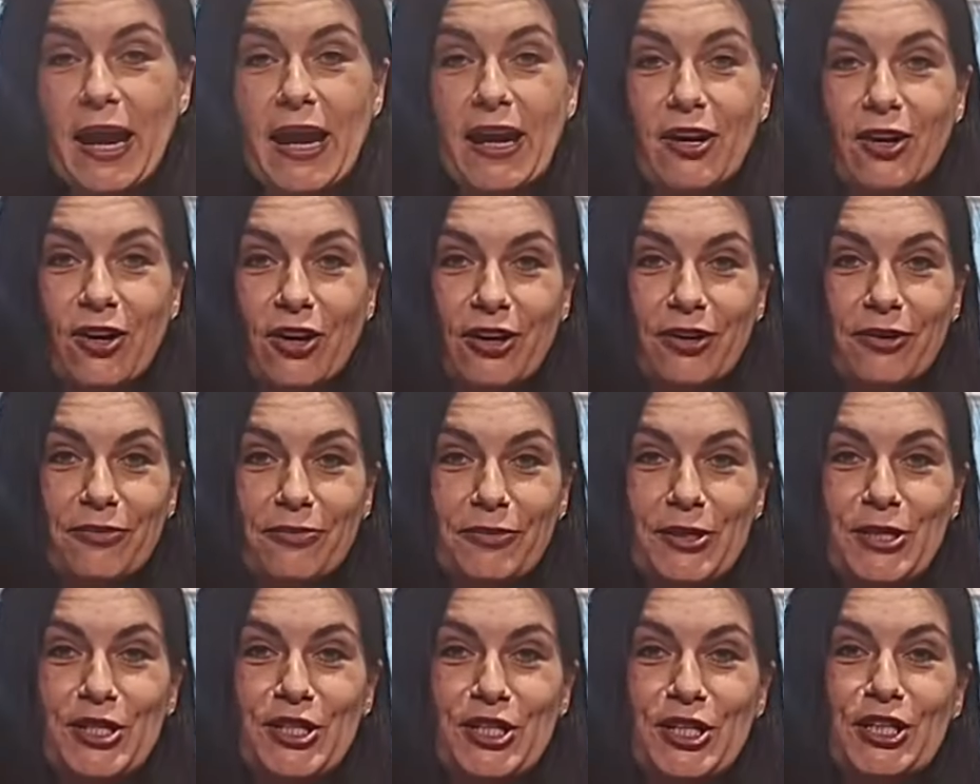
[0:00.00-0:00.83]
maker
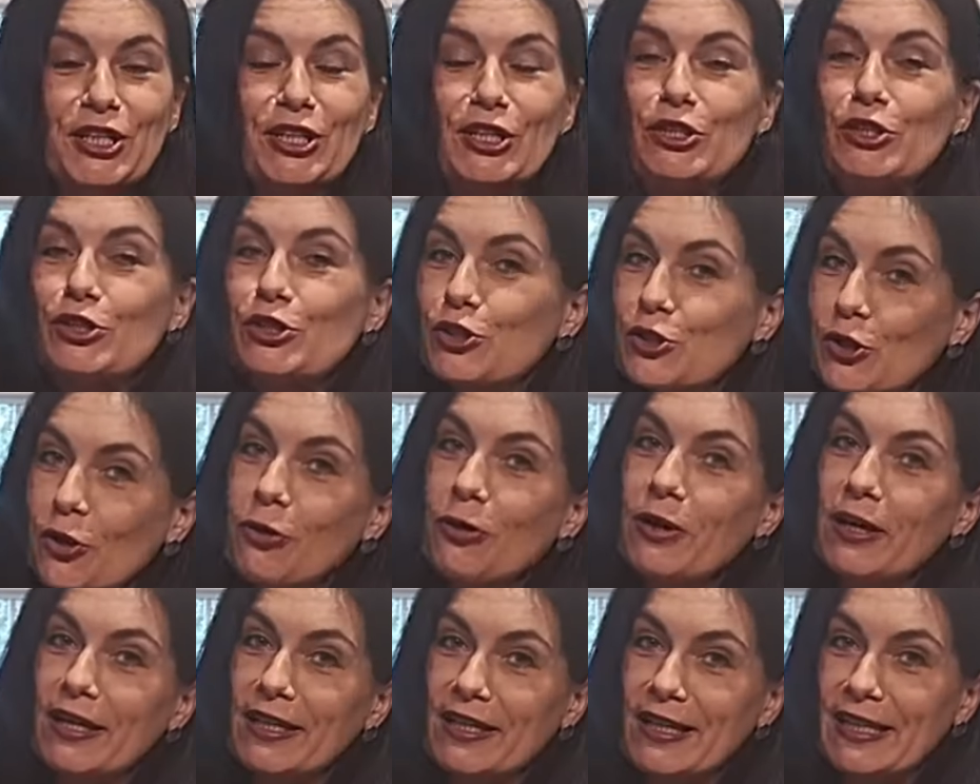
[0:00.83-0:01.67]
machine is
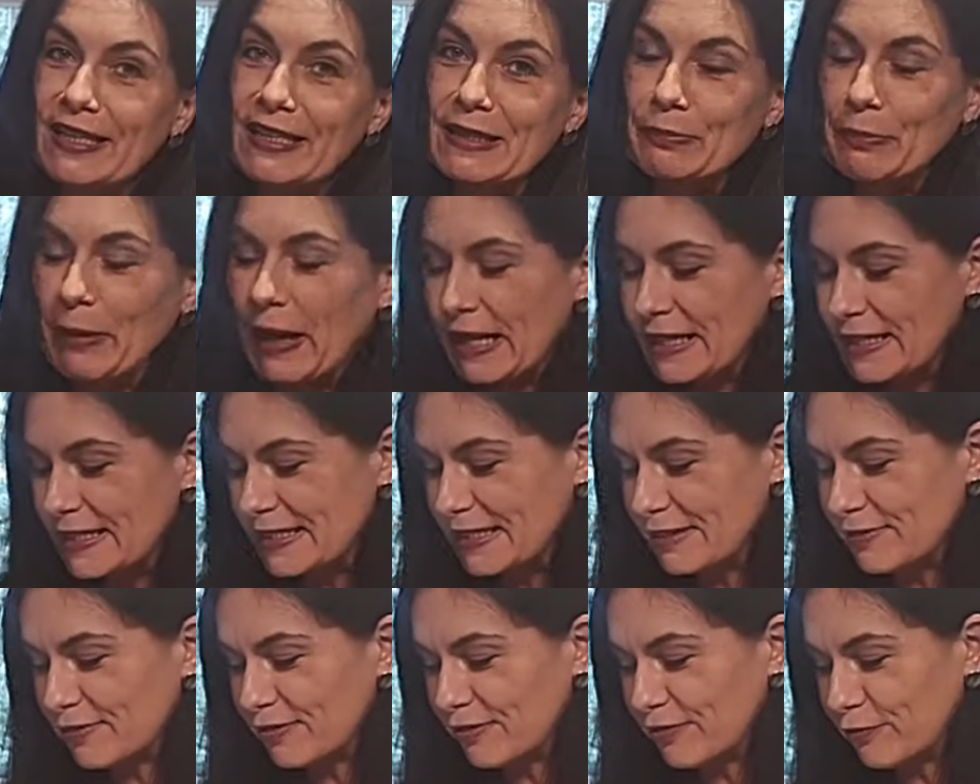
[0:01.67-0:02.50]
so
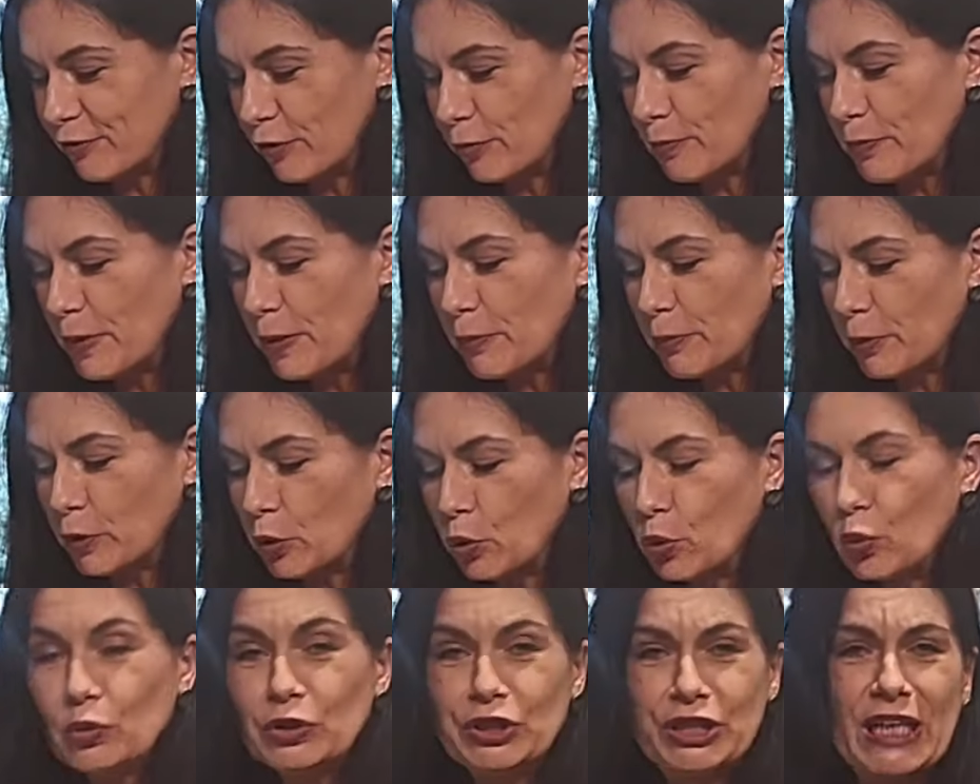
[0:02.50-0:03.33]
inexpensive for
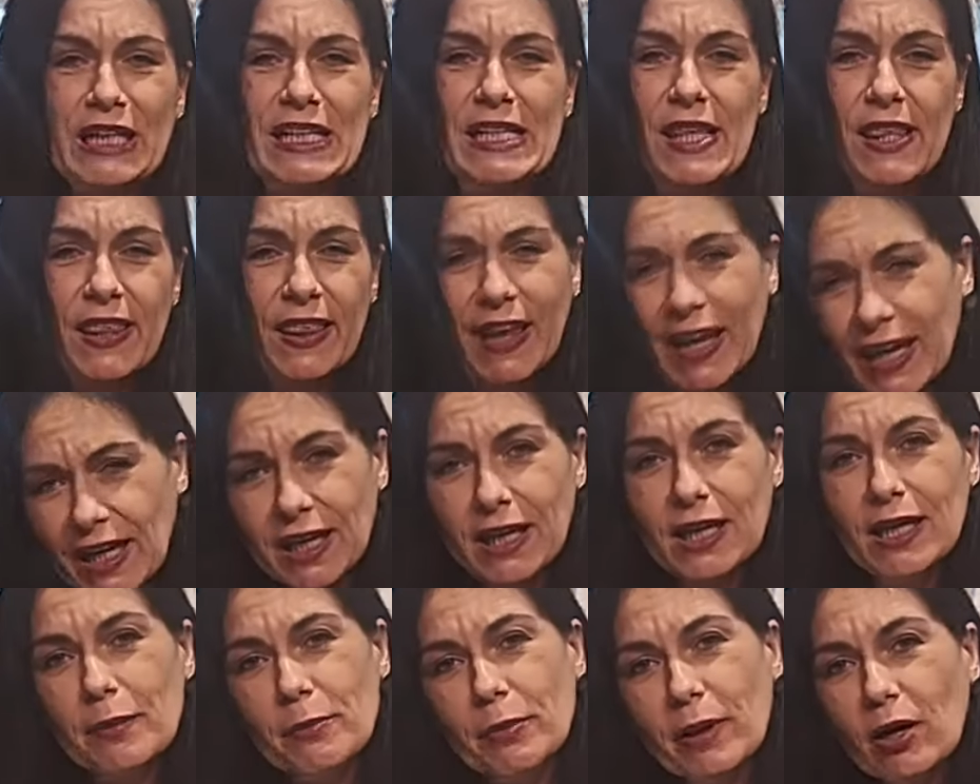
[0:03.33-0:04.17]
people who just
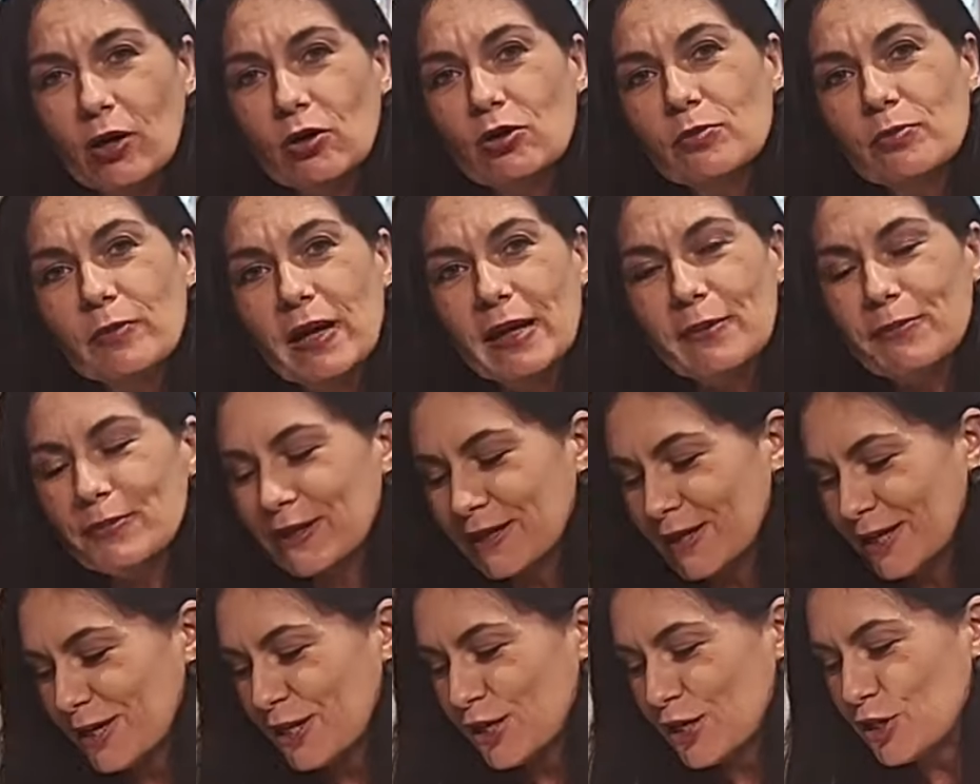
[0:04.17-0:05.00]
thinking about
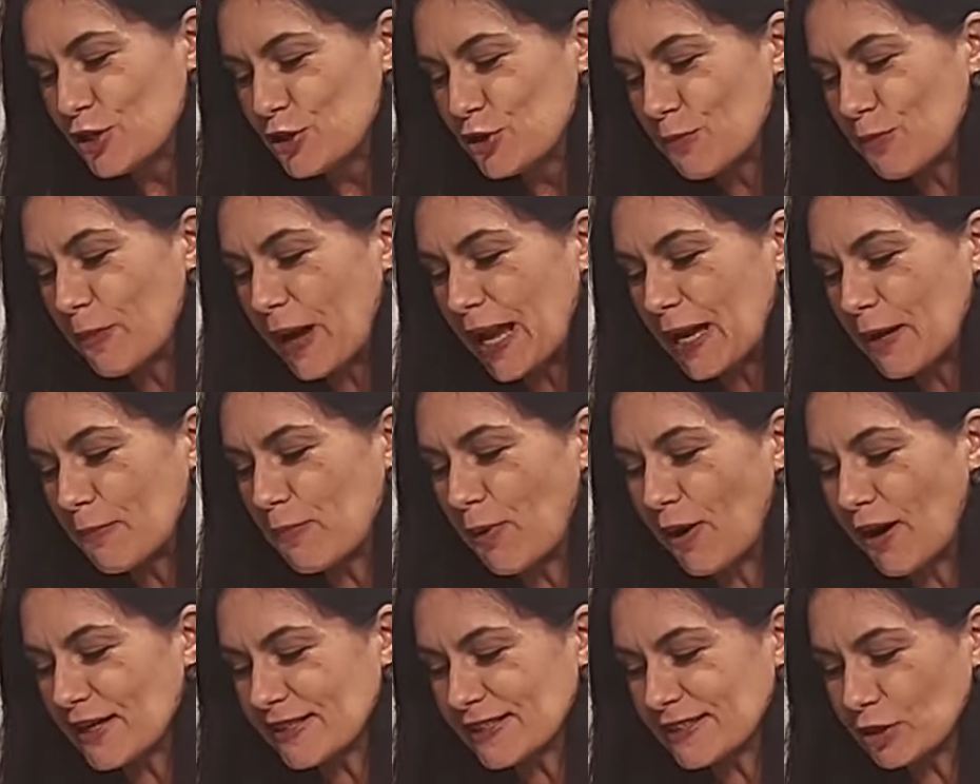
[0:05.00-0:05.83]
maybe to make
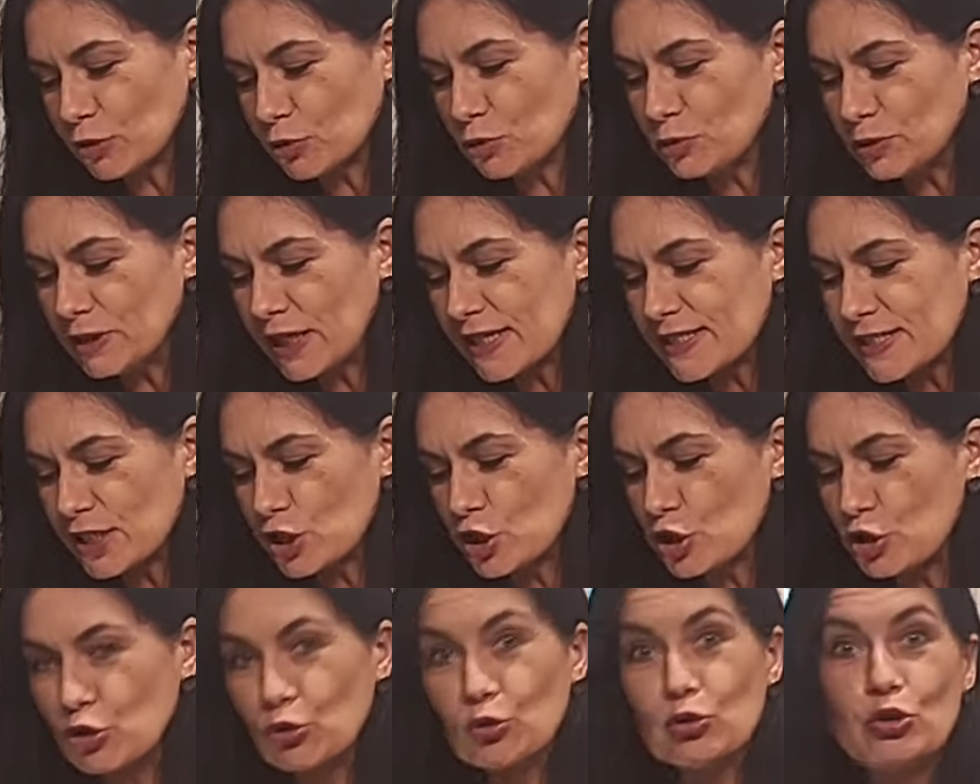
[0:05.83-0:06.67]
pasta, who
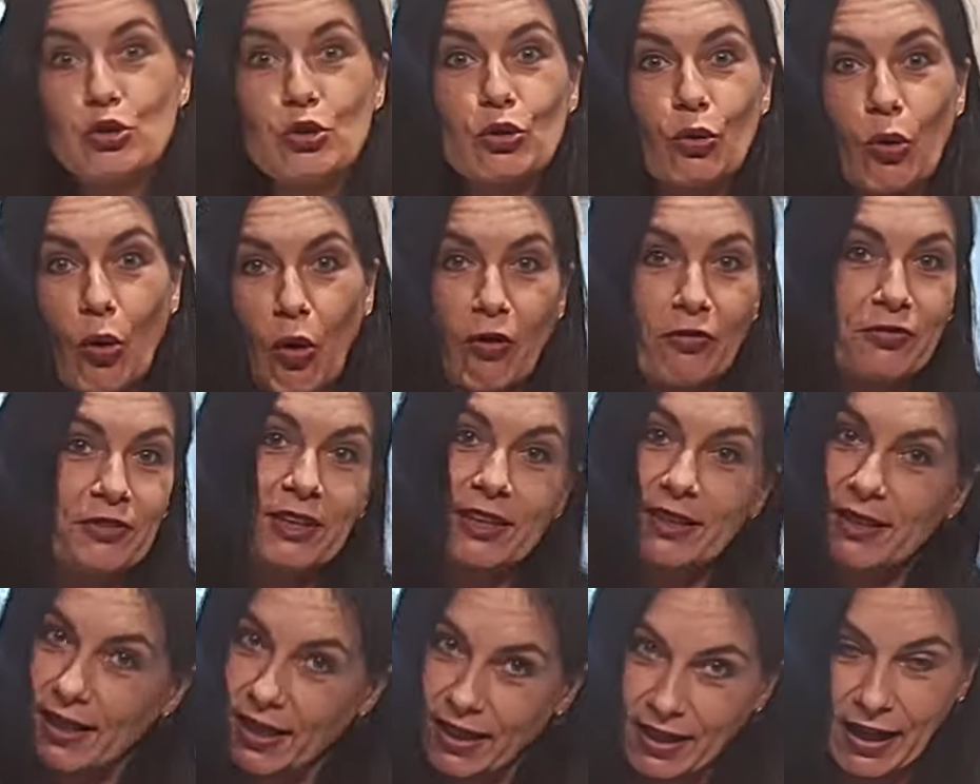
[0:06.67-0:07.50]
doesn't do too
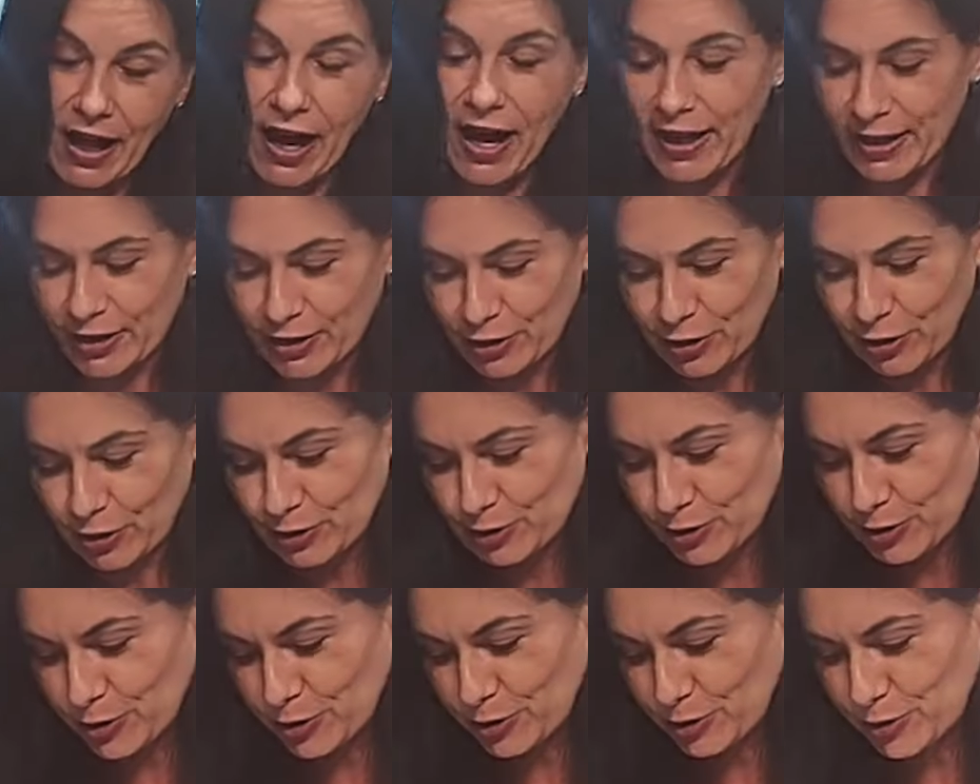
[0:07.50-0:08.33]
often like I
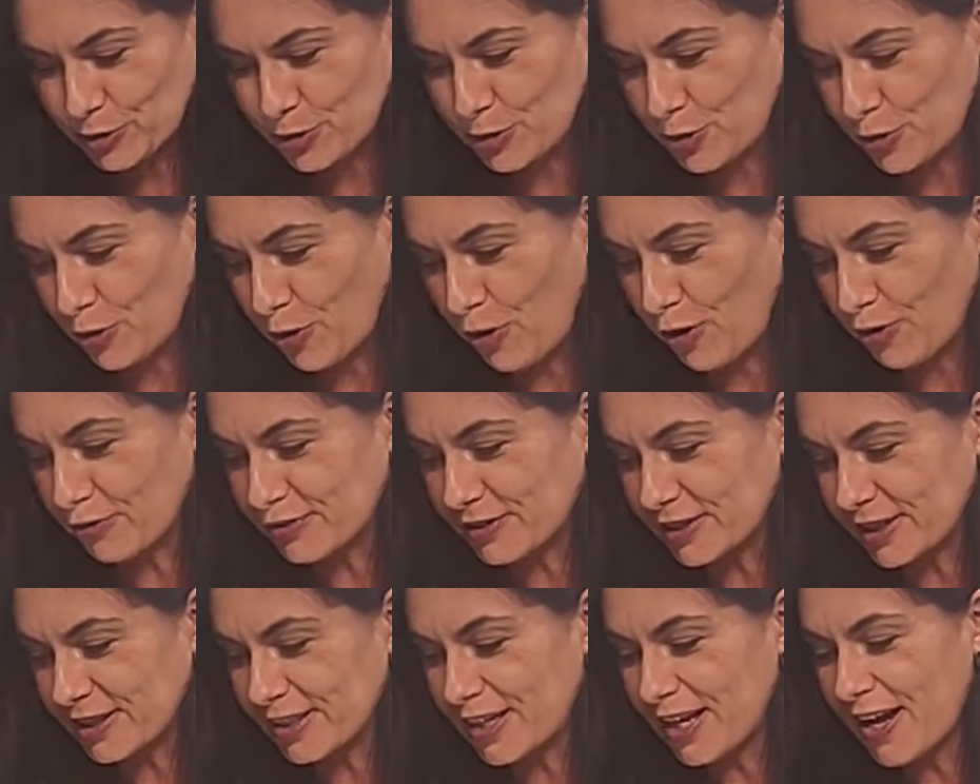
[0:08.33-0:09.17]
don't do too
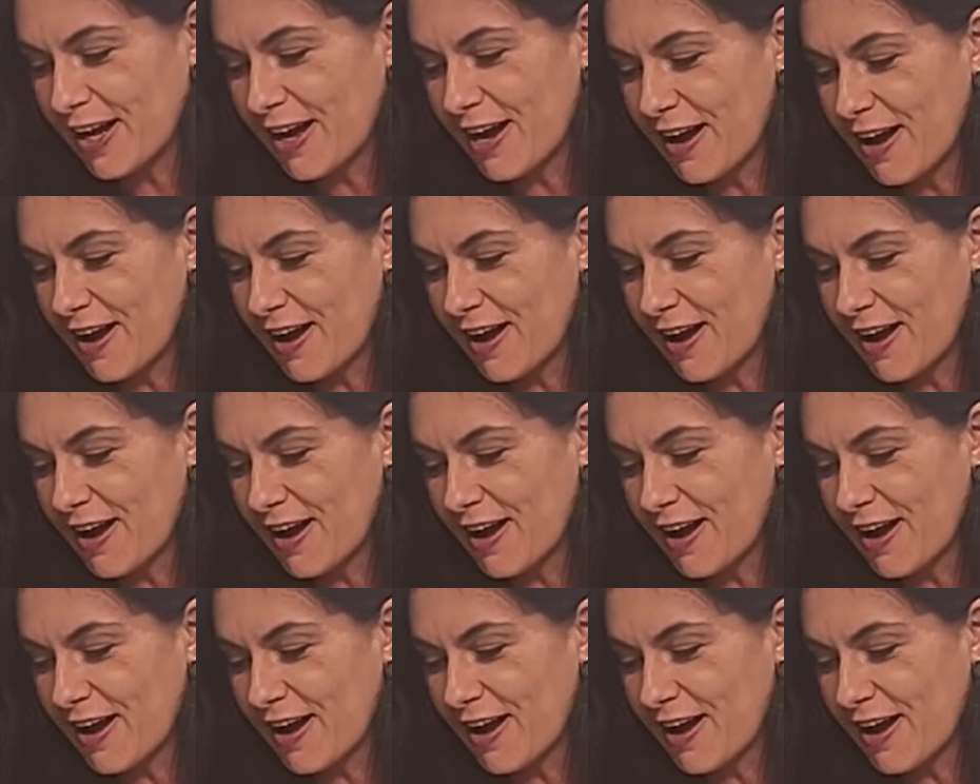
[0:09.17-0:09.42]
often.